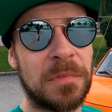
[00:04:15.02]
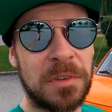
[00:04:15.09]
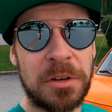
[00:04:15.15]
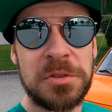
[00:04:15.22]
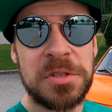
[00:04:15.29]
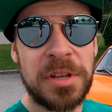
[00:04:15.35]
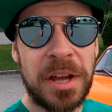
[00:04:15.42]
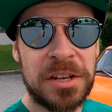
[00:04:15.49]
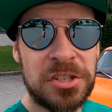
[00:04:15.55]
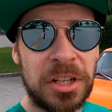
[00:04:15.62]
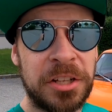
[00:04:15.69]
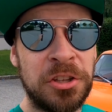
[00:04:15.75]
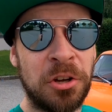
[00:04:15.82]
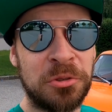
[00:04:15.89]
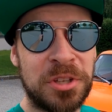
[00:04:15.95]
there's
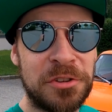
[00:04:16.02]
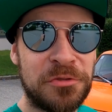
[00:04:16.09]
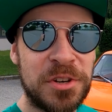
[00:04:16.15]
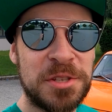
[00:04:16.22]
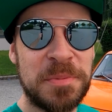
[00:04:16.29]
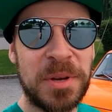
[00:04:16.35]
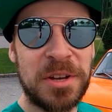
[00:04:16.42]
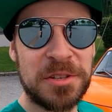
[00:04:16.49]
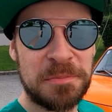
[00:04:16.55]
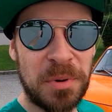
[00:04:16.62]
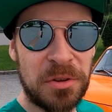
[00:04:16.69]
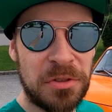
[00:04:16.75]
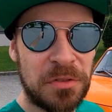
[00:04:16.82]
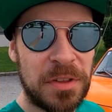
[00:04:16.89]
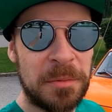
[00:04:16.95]
actually no difference, because
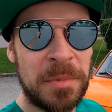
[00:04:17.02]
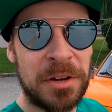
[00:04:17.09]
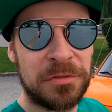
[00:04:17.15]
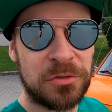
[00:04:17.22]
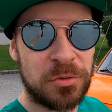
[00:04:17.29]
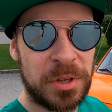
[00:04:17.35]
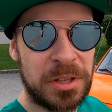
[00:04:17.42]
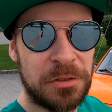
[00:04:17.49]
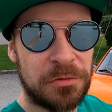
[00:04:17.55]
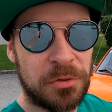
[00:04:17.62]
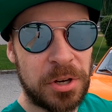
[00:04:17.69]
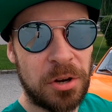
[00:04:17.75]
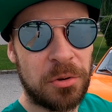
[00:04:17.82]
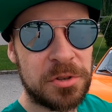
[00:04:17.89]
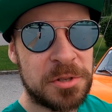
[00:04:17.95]
both of them have
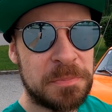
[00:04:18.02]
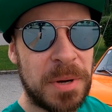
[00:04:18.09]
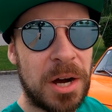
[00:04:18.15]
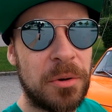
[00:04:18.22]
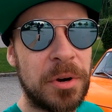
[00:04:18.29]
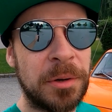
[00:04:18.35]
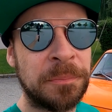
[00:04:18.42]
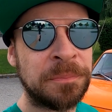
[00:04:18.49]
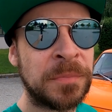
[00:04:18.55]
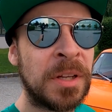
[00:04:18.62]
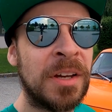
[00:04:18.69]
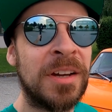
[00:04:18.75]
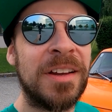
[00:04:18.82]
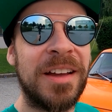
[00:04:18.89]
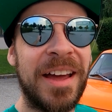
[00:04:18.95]
23 horsepower
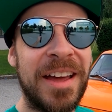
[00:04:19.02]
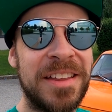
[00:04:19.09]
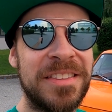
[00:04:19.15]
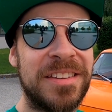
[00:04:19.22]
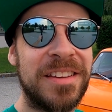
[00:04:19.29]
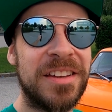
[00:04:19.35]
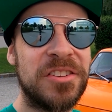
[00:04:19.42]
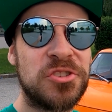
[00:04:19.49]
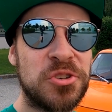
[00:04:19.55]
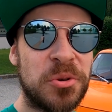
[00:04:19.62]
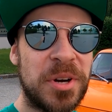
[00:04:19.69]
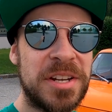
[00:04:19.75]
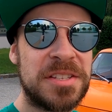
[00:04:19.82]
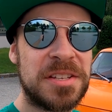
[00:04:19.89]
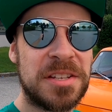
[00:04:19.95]
and the
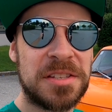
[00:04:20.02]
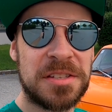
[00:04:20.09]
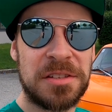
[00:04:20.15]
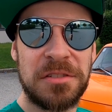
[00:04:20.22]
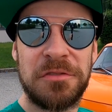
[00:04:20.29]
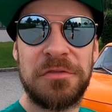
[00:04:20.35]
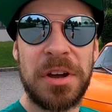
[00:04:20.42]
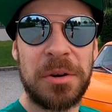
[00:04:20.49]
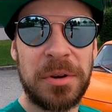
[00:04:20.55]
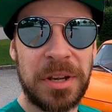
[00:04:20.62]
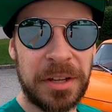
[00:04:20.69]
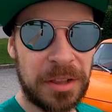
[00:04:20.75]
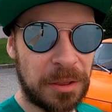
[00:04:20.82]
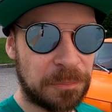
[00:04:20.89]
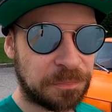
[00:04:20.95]
insurance is very
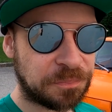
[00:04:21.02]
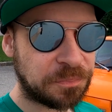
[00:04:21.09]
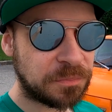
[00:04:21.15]
little.